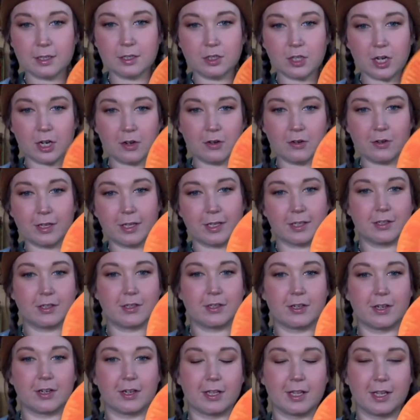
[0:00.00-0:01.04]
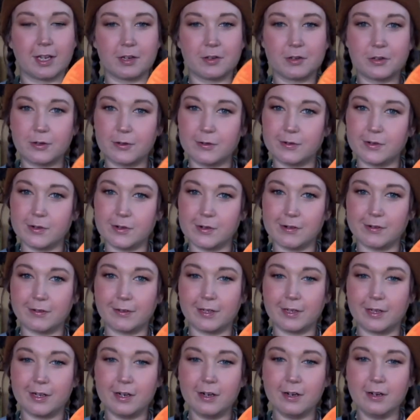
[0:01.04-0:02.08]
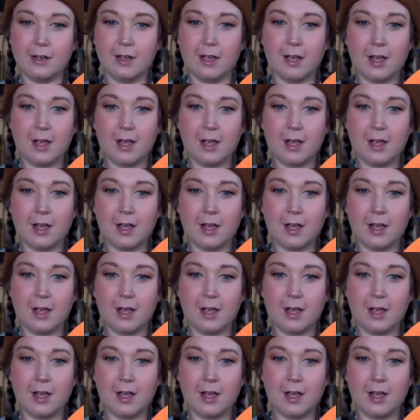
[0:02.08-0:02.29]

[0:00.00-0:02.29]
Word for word: jack-o'-lantern that I showed you earlier